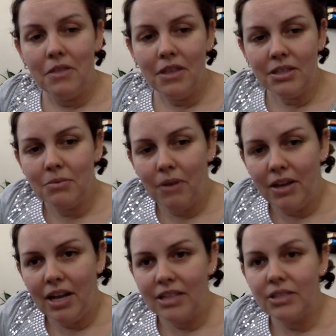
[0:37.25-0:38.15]
This
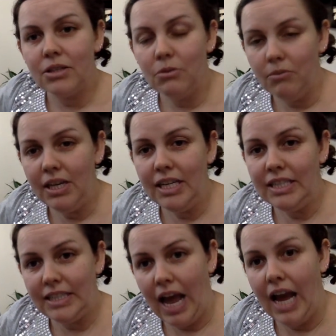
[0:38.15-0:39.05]
one has 3
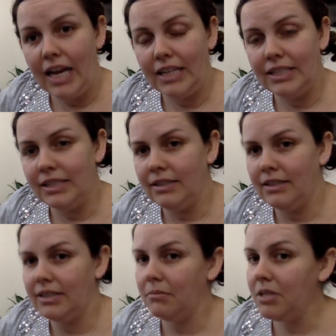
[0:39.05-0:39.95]
sides.
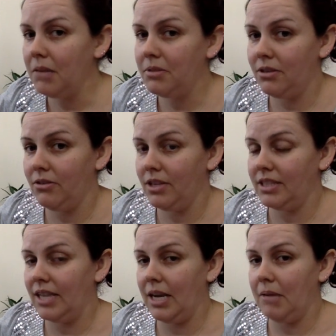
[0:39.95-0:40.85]
Sometimes they're the
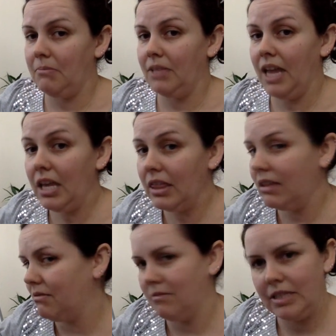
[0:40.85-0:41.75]
same length,
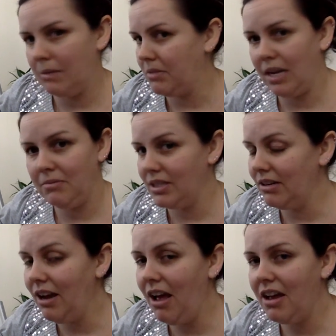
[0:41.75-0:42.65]
sometimes
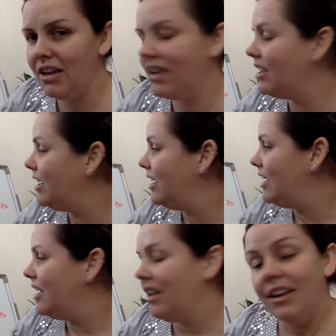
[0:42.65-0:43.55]
they're not.
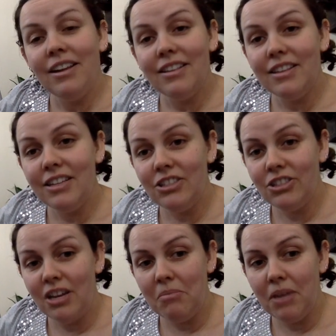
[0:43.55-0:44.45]
This
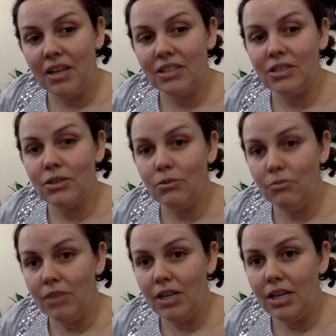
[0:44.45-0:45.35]
shape has
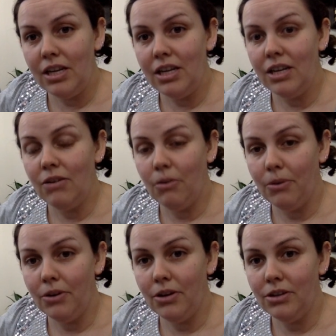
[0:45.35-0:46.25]
3
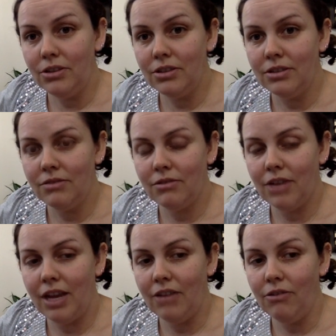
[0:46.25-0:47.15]
corners or
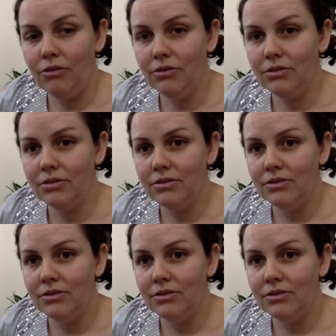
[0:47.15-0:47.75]
angles.